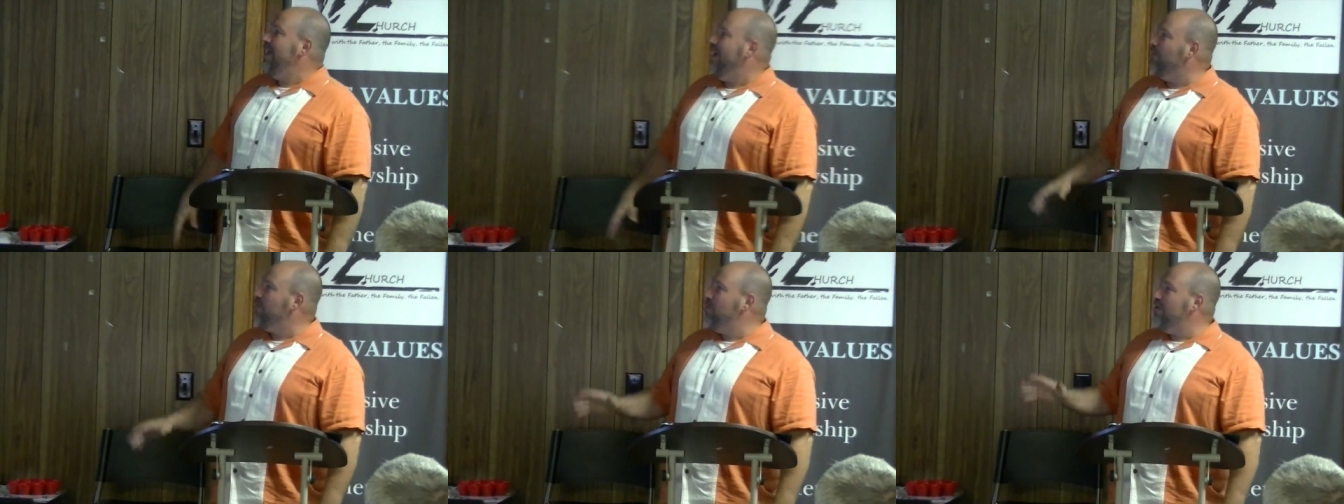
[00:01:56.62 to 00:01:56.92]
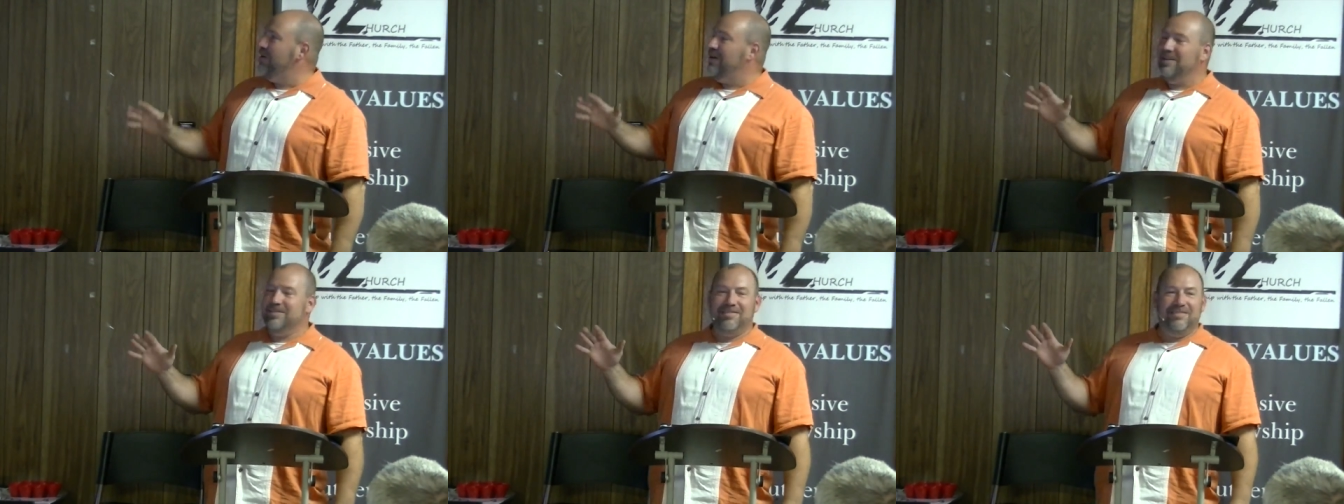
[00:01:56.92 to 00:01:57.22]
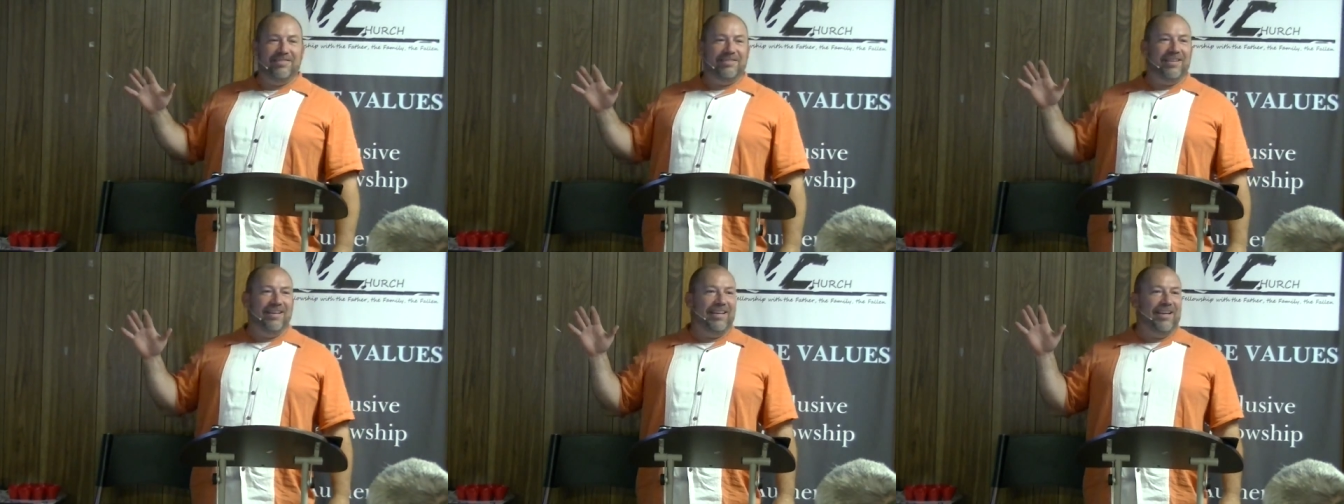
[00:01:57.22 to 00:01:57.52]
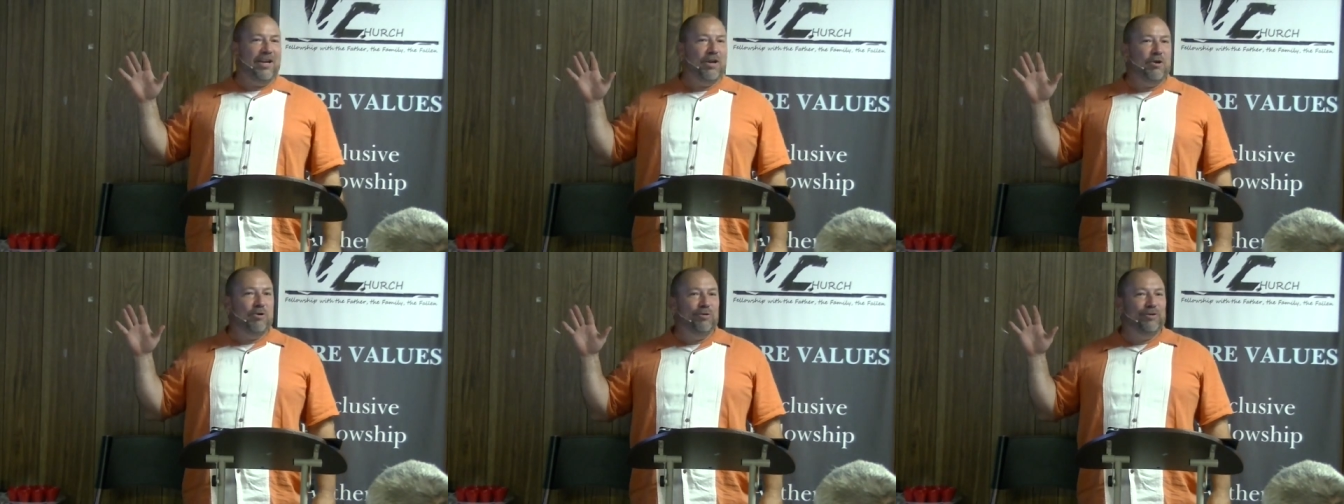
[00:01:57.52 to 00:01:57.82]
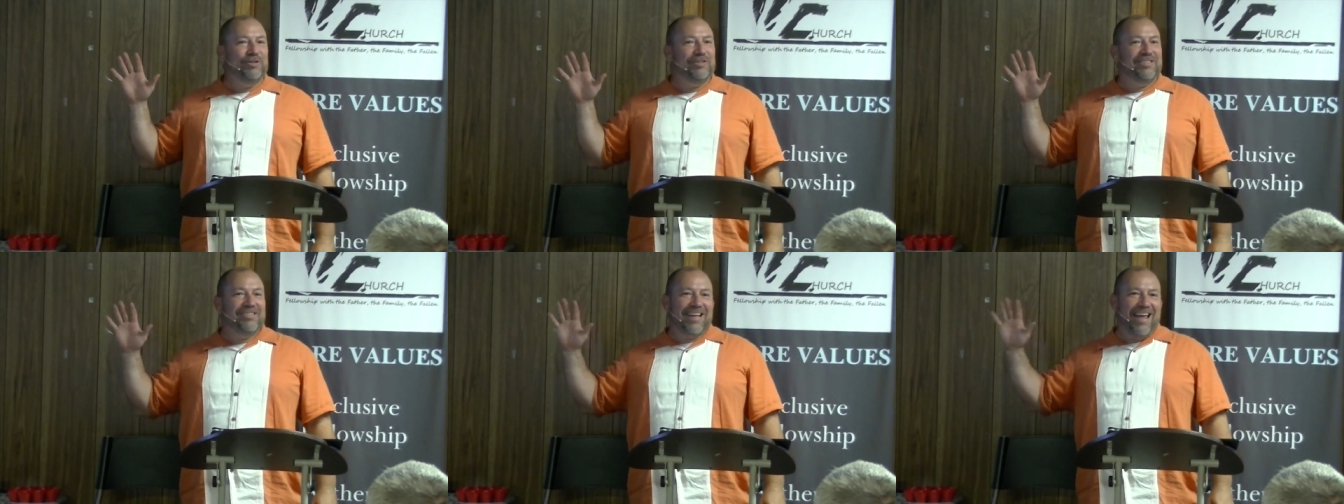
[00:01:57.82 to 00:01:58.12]
And we're going to see who
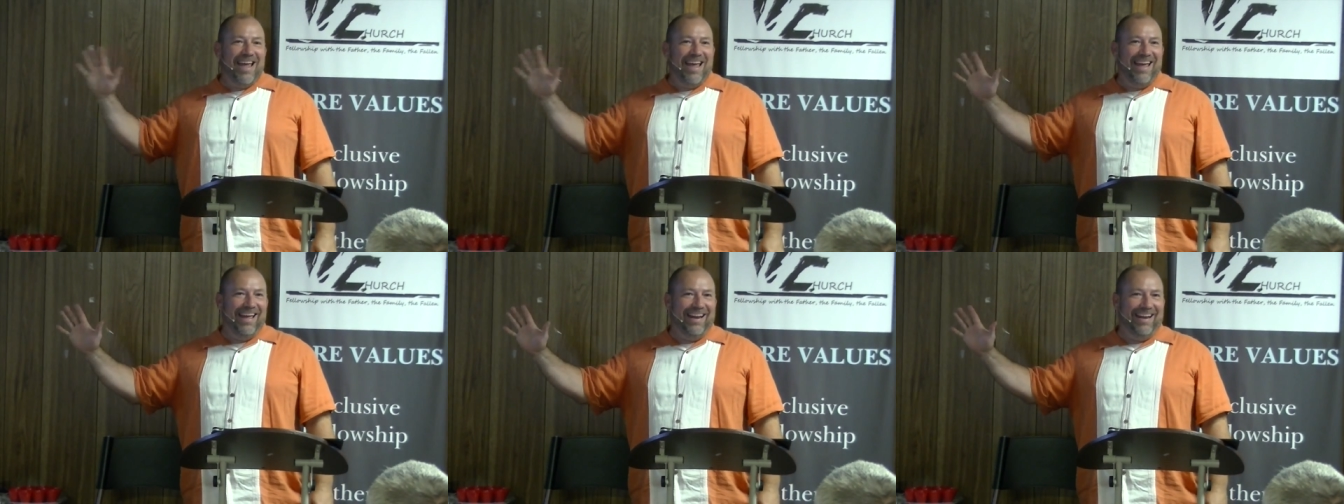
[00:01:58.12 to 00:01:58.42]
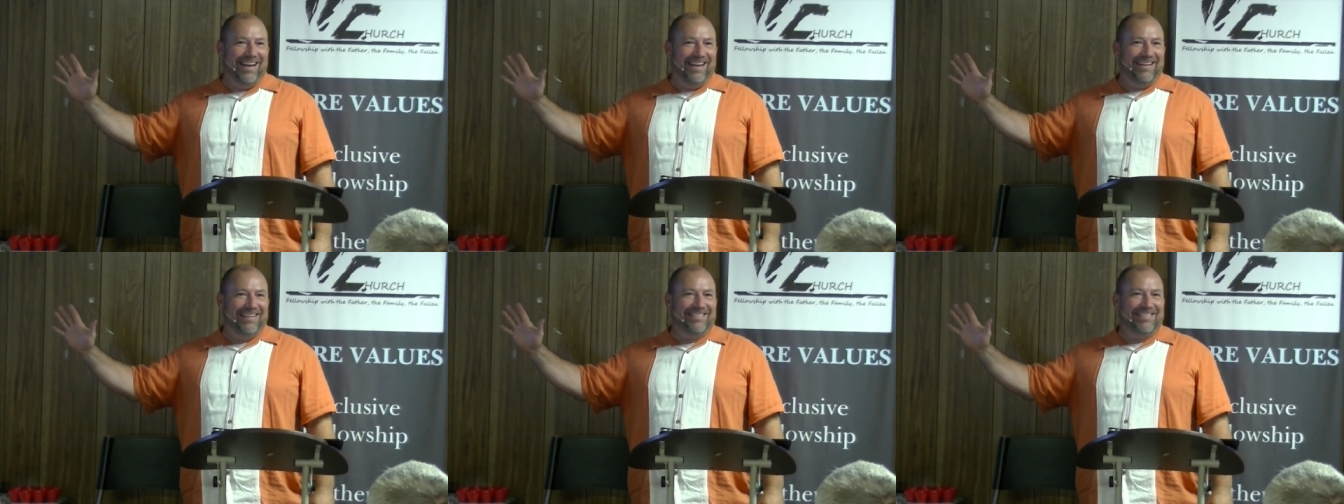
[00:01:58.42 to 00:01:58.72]
said it.